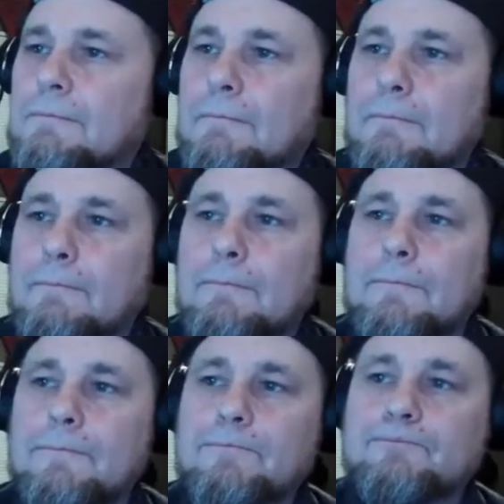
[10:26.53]

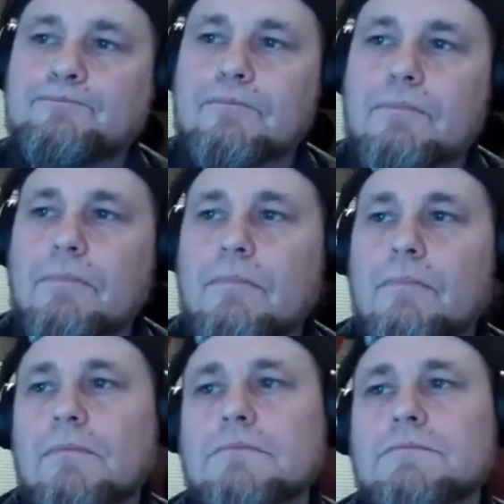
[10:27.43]

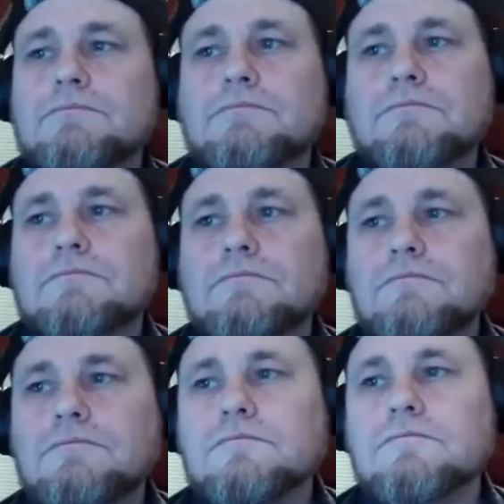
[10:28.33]

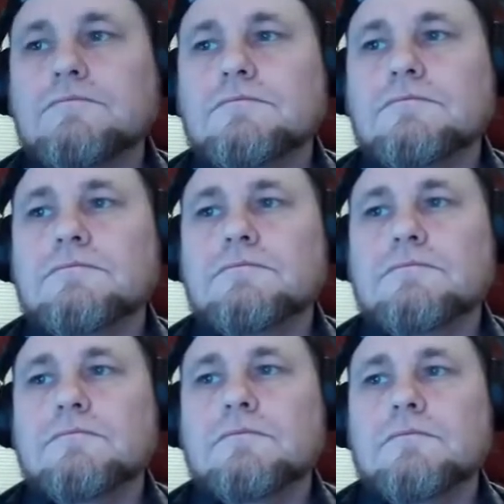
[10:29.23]

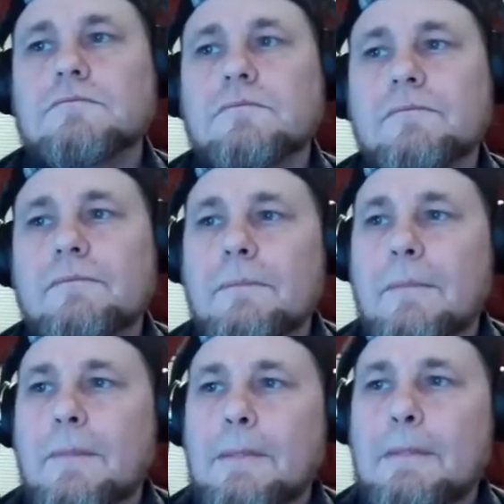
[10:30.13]

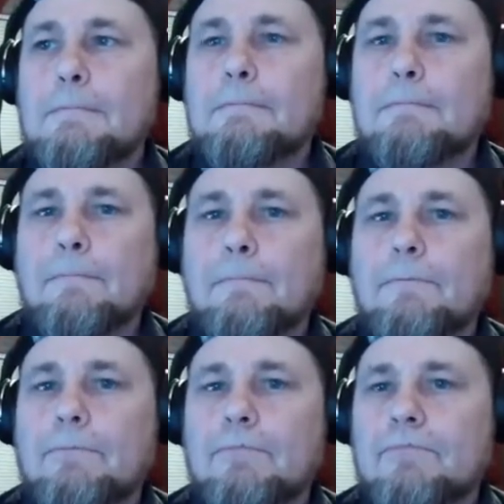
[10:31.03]

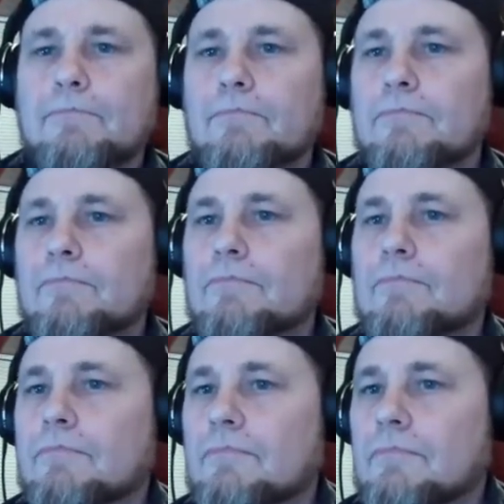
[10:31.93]

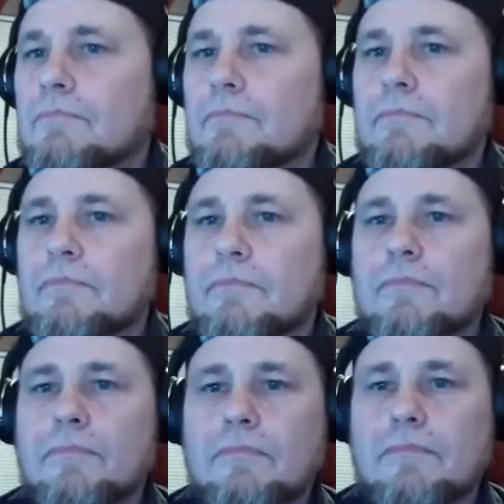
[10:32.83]

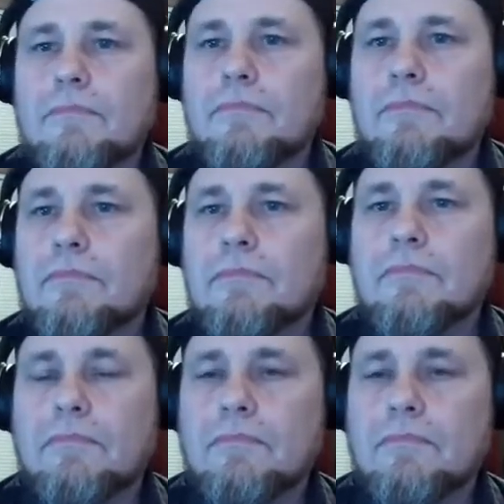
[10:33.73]
The person shown says nothing.